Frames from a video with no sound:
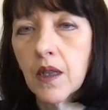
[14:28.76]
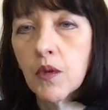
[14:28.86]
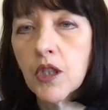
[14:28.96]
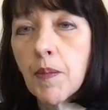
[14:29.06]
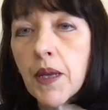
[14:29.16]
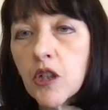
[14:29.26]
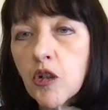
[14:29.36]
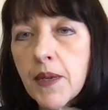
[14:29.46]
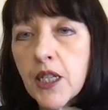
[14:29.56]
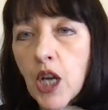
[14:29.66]
Was the
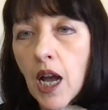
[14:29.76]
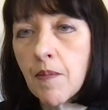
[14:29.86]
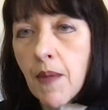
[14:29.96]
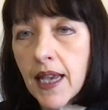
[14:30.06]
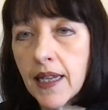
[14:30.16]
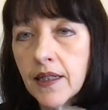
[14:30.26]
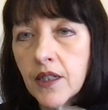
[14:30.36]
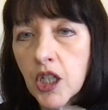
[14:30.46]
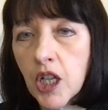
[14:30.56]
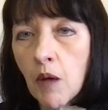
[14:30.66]
pilgrimage I made
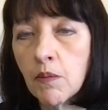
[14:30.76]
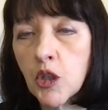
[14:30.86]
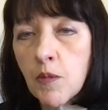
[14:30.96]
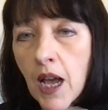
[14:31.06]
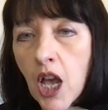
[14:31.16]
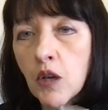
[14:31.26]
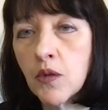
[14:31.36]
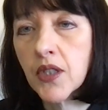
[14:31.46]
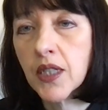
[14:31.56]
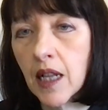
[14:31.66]
to come to my own
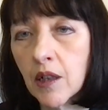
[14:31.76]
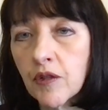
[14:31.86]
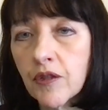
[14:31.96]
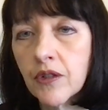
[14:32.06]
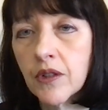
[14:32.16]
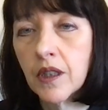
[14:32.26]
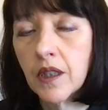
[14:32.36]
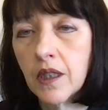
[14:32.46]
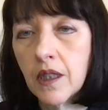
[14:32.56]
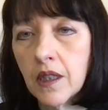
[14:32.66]
self,
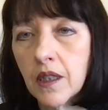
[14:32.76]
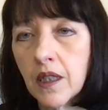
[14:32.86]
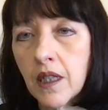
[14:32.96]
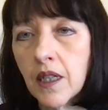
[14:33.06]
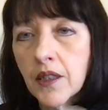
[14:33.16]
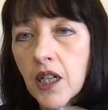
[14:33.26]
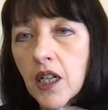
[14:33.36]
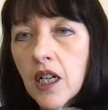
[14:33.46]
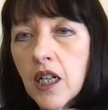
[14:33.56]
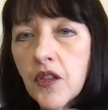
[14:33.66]
to
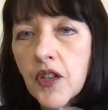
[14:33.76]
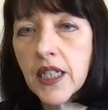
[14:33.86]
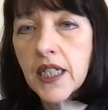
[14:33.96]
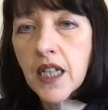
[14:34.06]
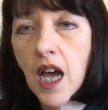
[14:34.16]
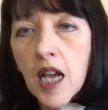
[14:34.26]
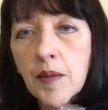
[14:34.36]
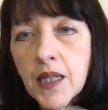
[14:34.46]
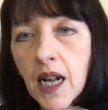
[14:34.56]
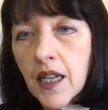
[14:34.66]
learn that in
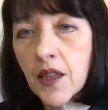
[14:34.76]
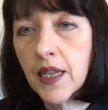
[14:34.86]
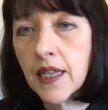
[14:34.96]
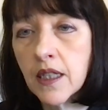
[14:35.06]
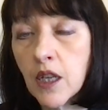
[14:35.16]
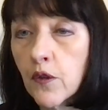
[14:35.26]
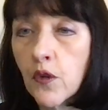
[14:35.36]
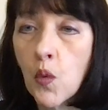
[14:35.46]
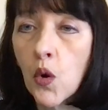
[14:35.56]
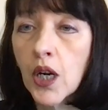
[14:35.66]
times like these and for
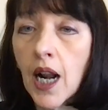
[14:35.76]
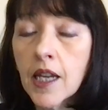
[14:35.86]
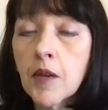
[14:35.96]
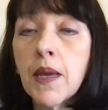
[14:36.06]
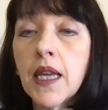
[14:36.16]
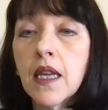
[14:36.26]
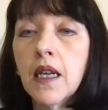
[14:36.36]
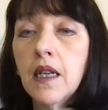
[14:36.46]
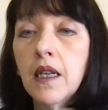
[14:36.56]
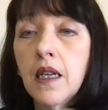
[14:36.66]
one like me,
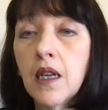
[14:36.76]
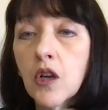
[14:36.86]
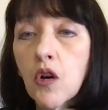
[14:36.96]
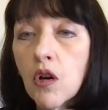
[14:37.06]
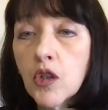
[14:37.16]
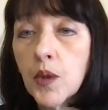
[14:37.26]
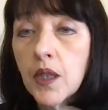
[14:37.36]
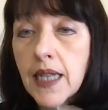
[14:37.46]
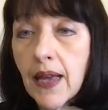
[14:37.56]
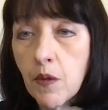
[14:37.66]
God will
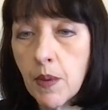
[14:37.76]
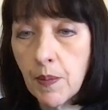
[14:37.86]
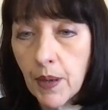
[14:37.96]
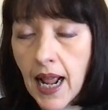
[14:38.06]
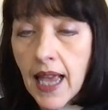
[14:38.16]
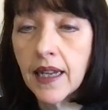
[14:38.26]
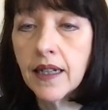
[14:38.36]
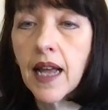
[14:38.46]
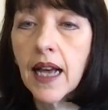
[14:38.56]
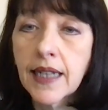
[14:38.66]
never be
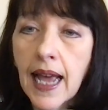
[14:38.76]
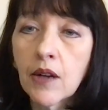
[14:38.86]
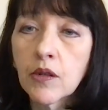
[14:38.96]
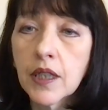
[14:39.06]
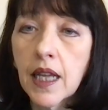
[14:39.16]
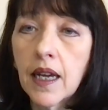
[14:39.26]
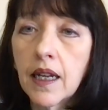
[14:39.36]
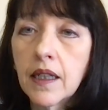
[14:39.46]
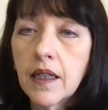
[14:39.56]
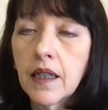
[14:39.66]
plain and out there,